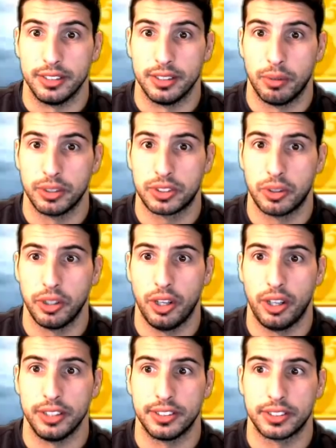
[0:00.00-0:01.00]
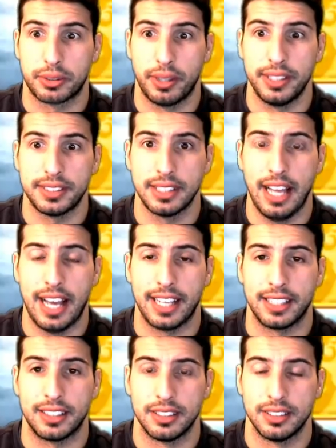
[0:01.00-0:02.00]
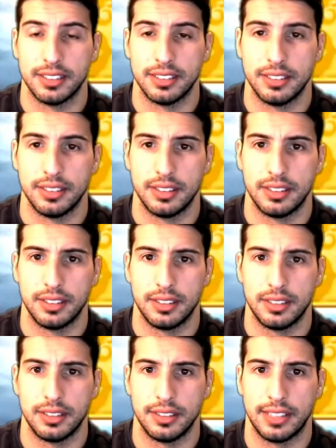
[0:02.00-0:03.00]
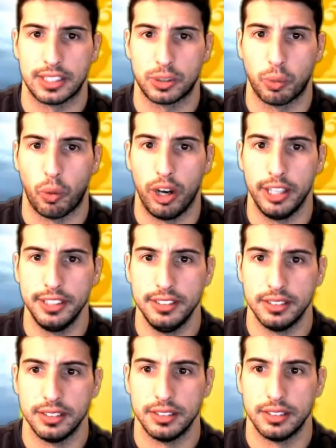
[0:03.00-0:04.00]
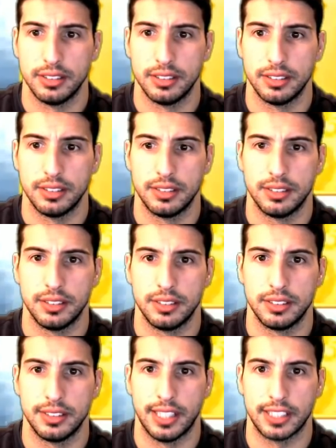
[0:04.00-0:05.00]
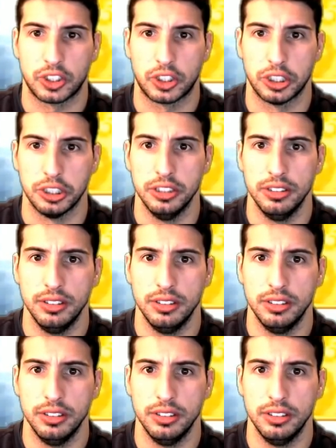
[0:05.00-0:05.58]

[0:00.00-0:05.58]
What's going on? There's crazy lag. That's one. That's two.